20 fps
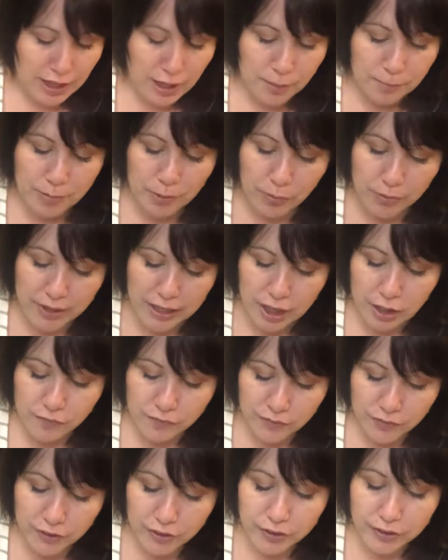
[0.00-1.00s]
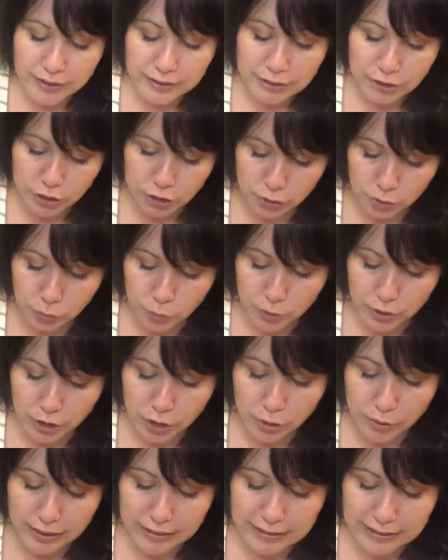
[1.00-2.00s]
But without further ado, we're
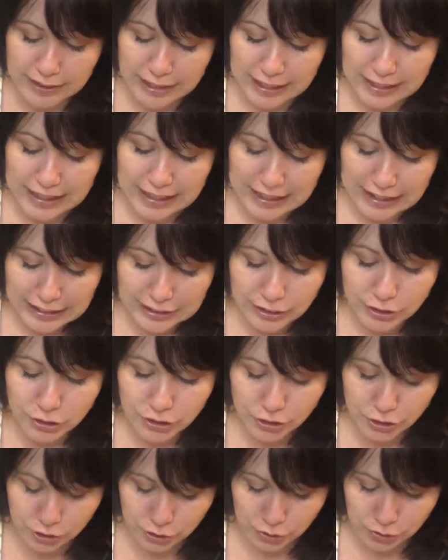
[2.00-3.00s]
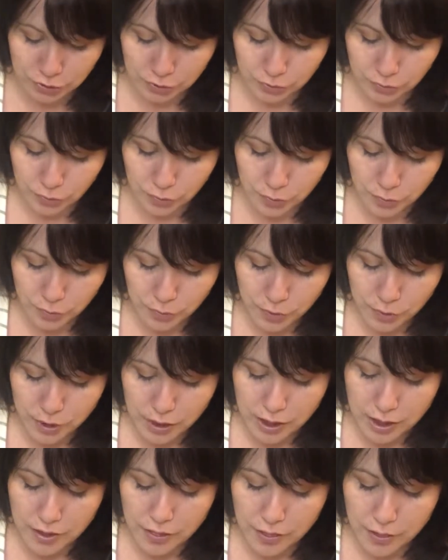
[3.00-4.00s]
going to get into
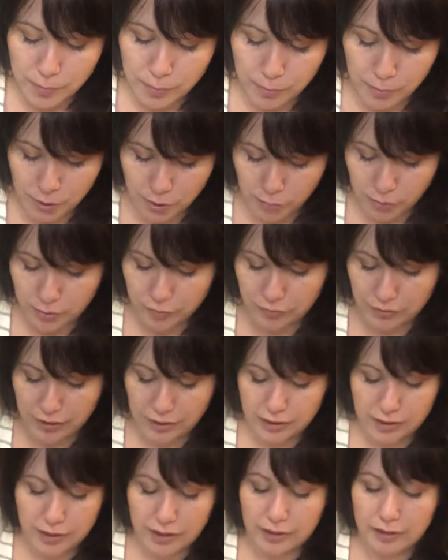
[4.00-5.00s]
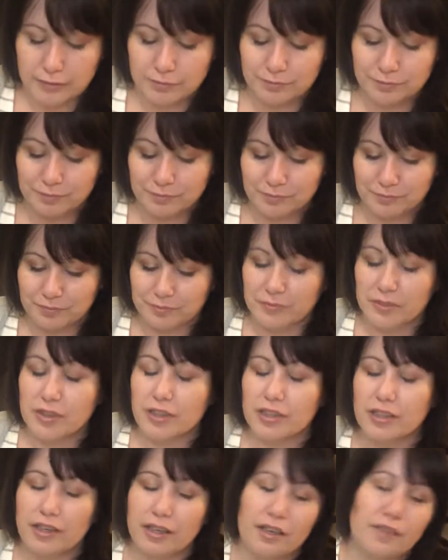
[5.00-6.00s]
the book
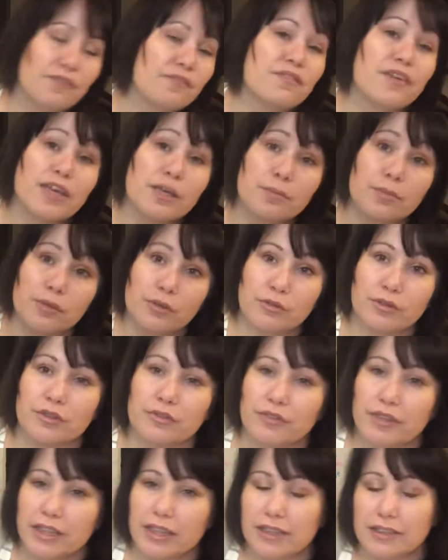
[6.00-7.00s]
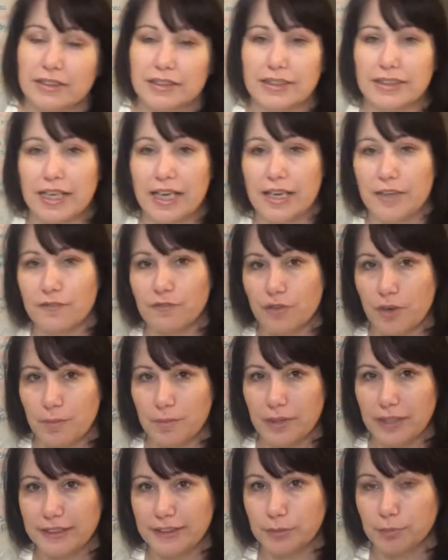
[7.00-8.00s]
the fable we're reading today from
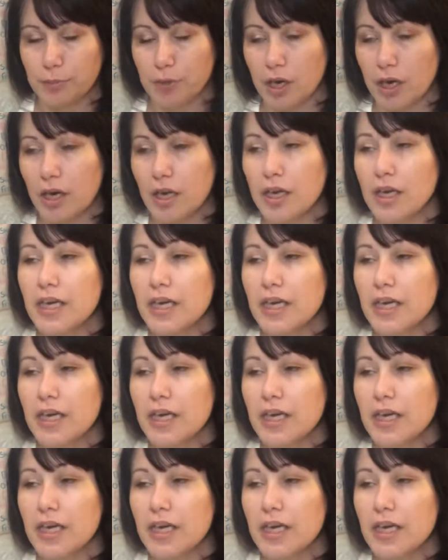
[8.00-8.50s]
this book